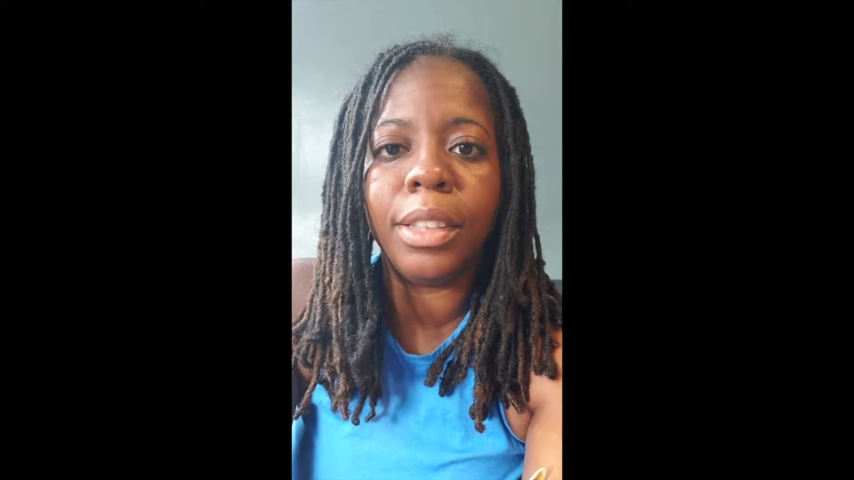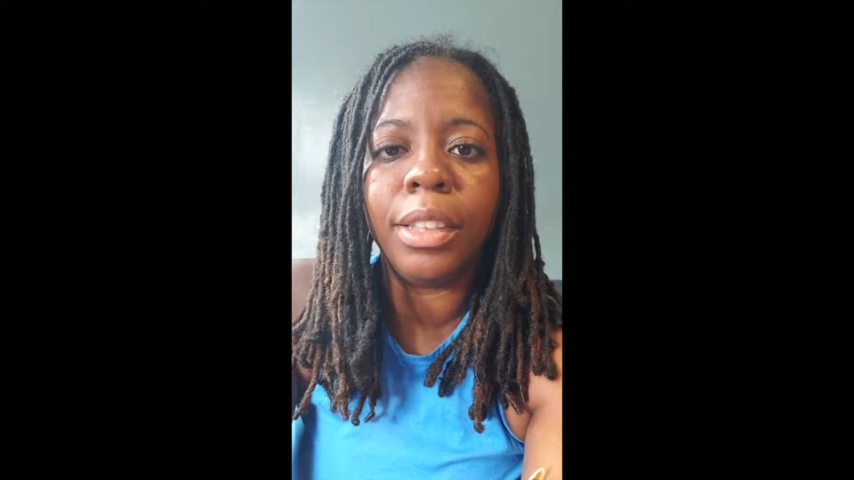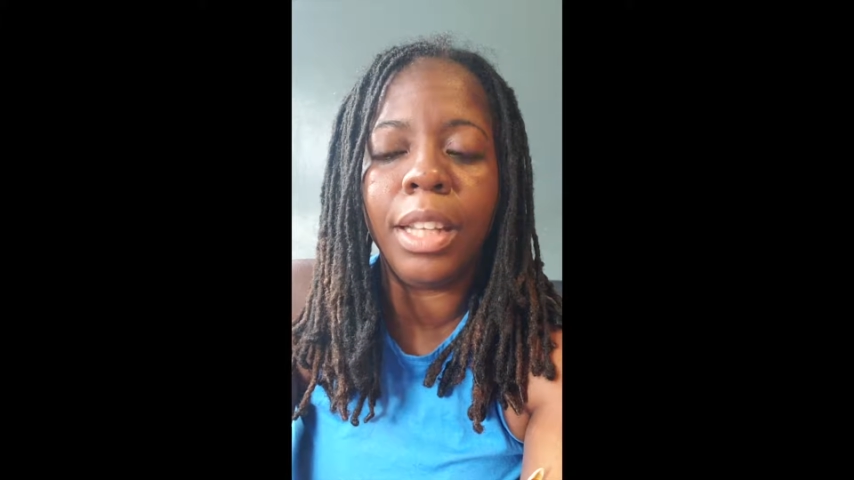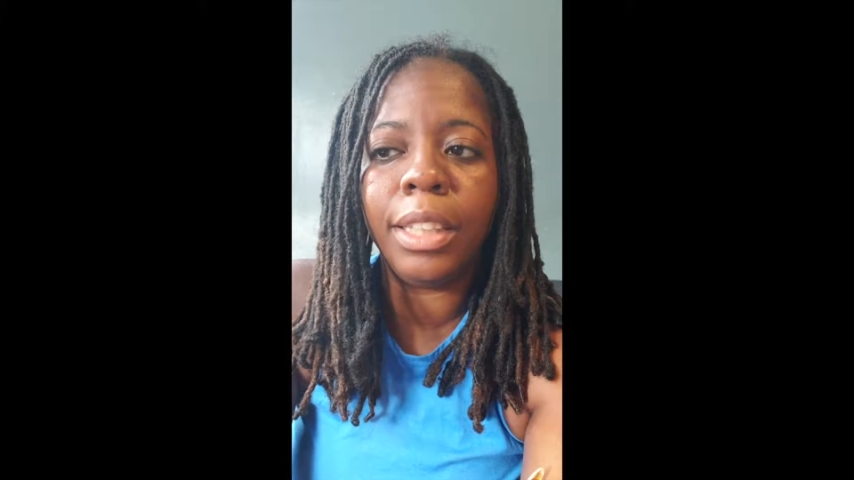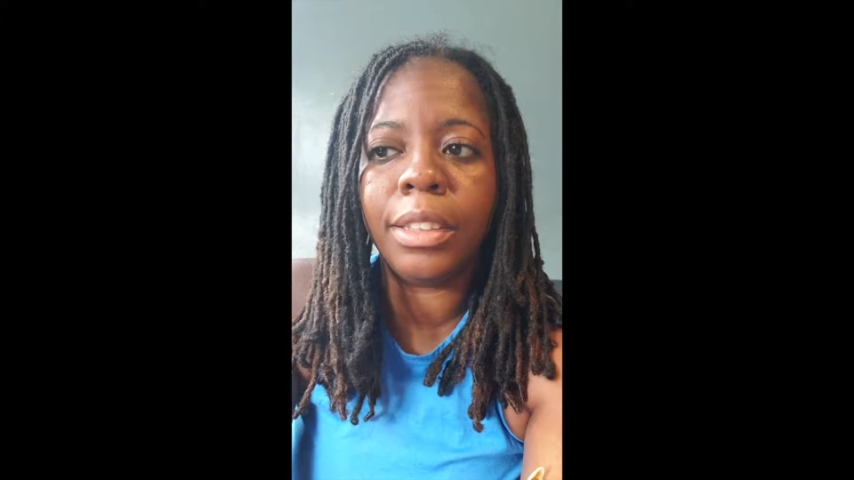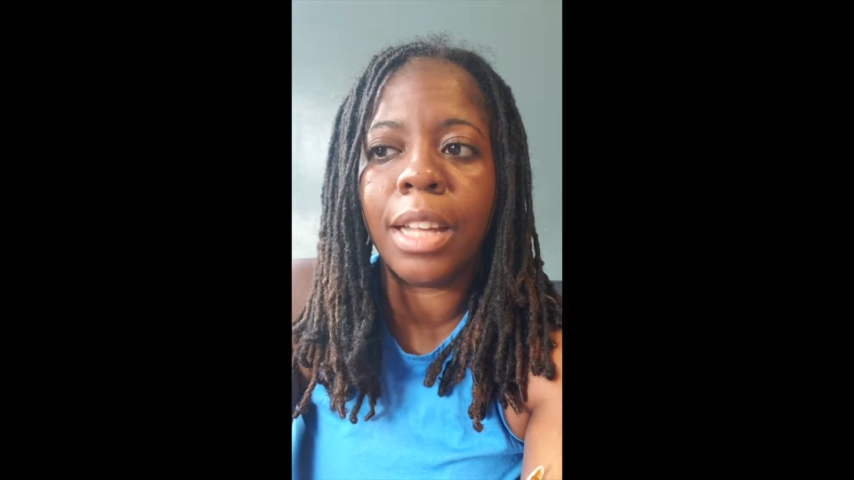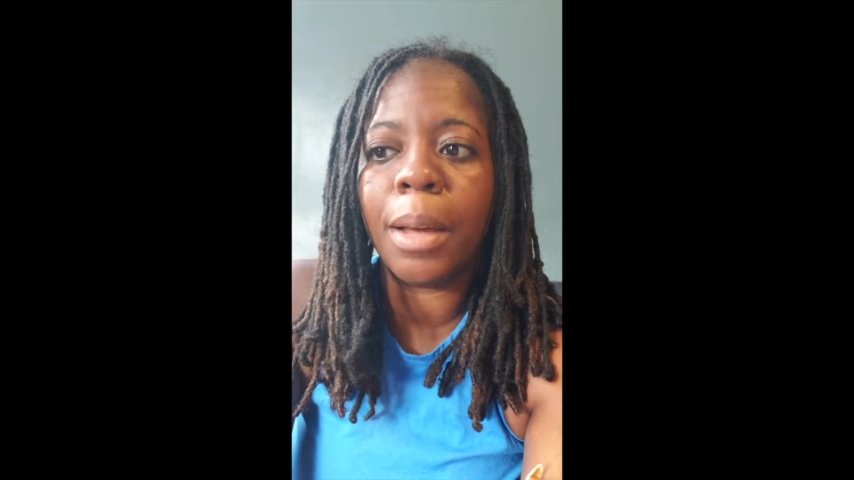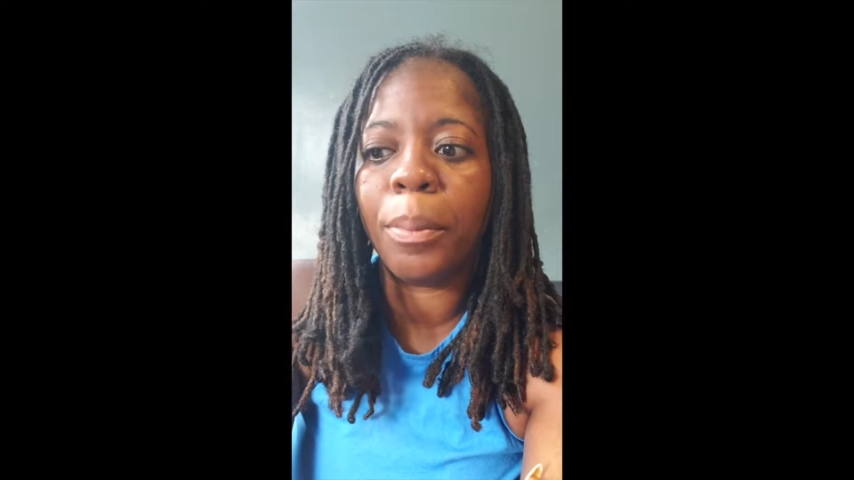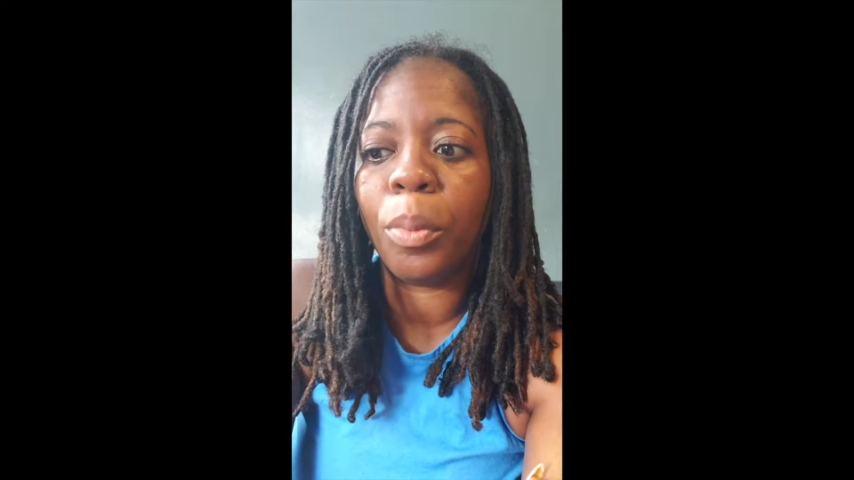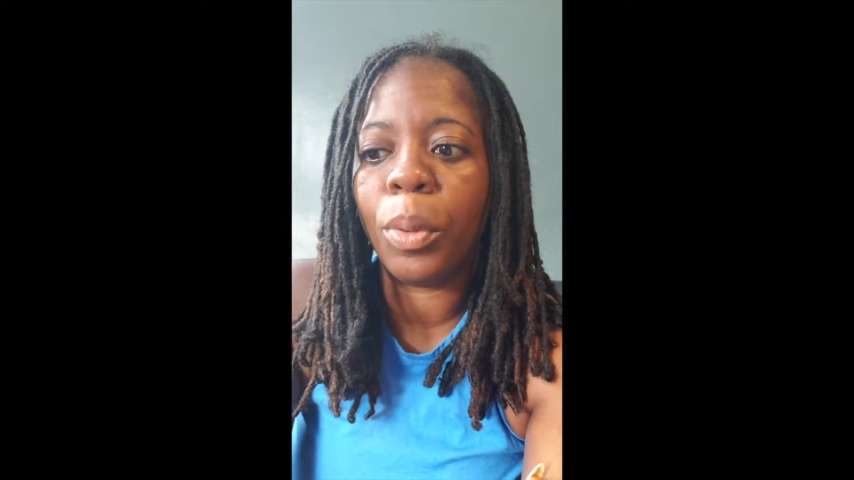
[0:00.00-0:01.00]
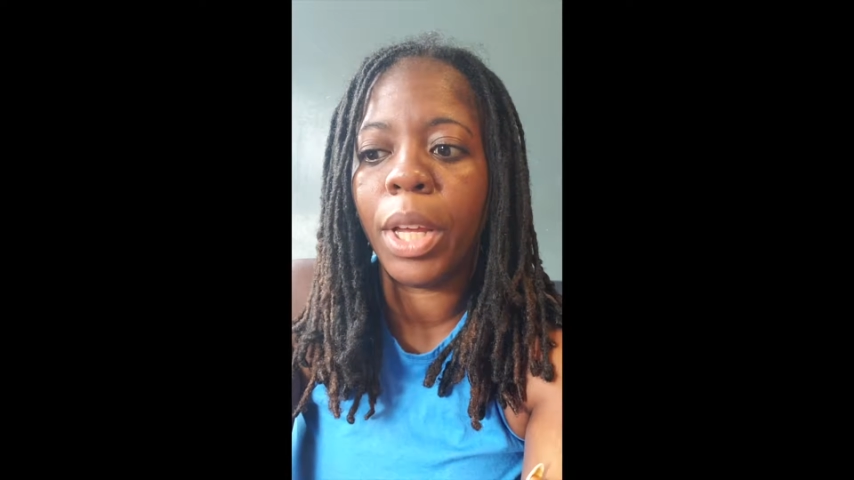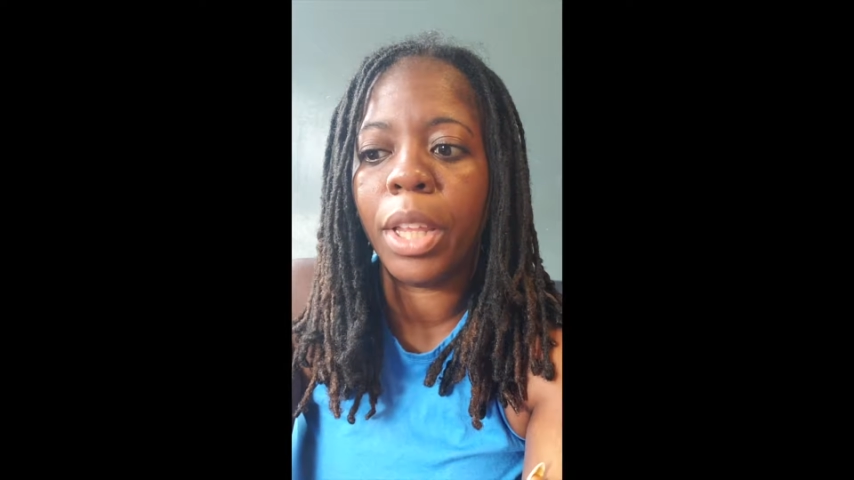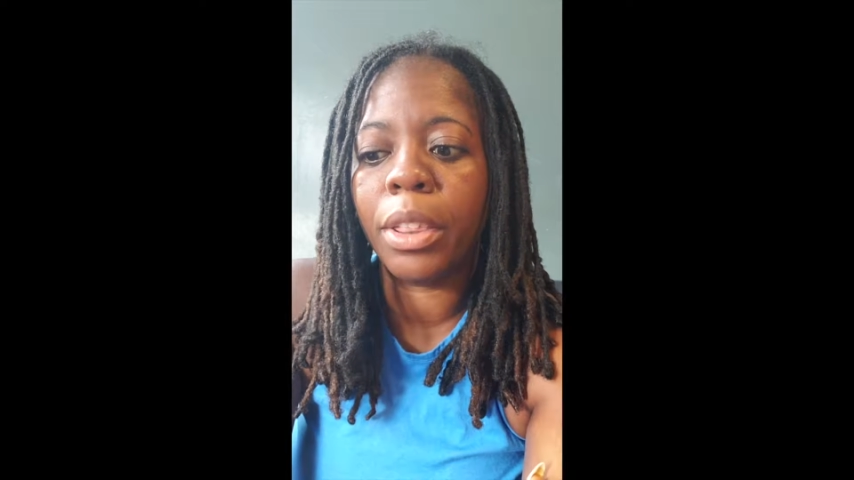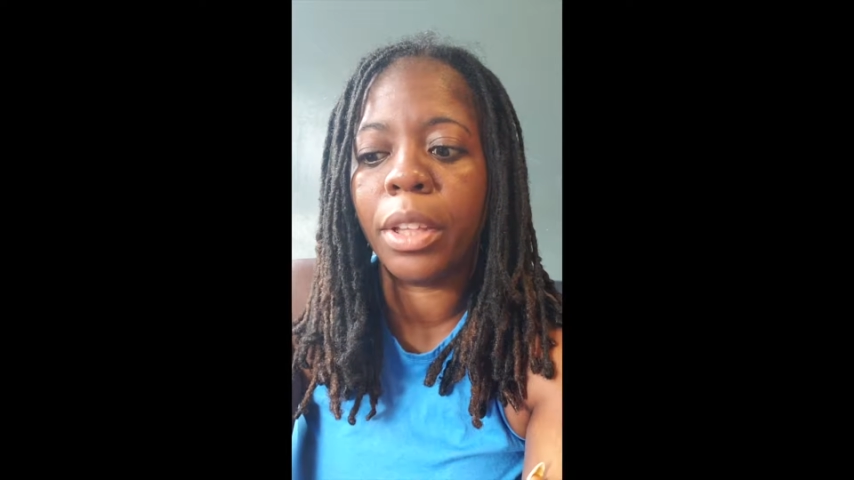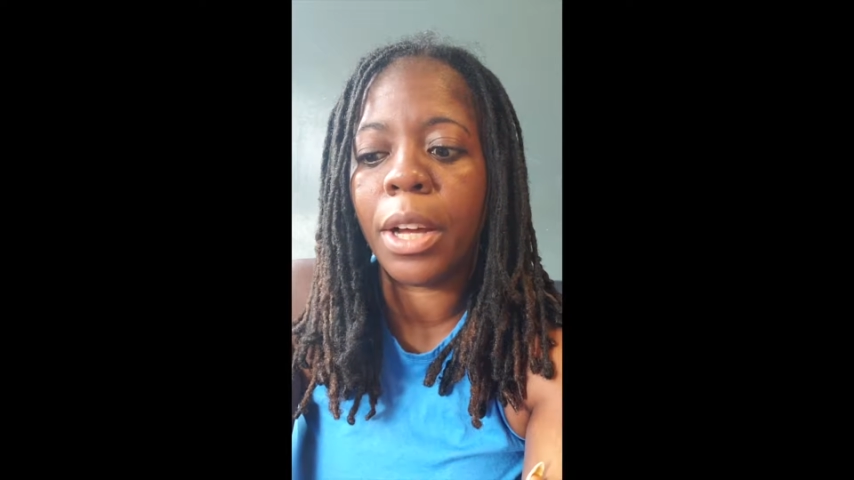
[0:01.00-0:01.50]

linked up with